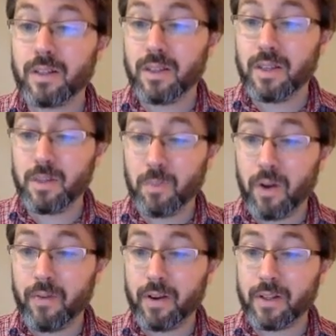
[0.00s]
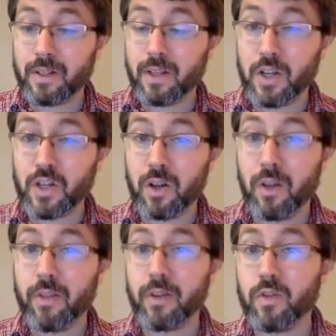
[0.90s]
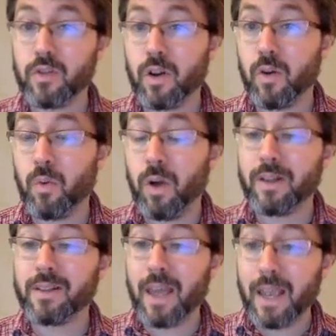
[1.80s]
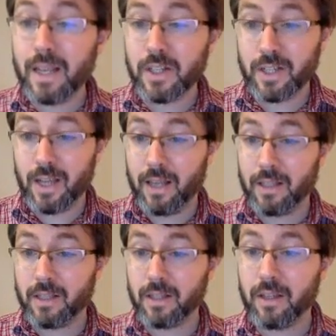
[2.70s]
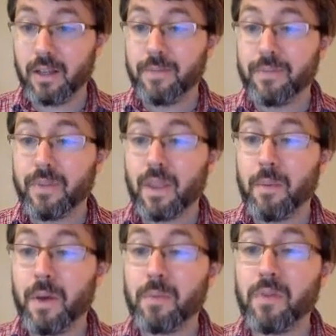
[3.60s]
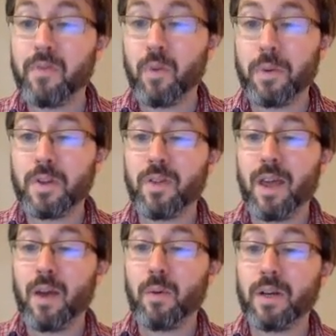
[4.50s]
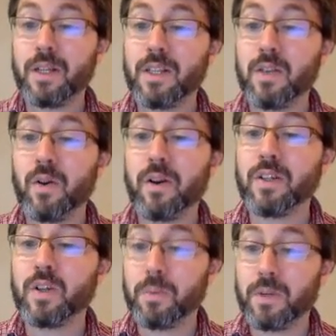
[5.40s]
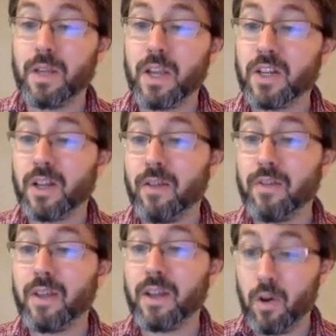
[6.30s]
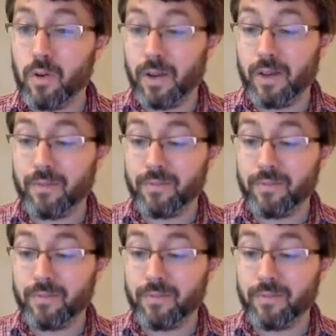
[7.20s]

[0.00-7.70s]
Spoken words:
this part of our discussion on the Kruskal-Wallis H-test. But before we do that, we'll continue our interpretation of the ANOVA.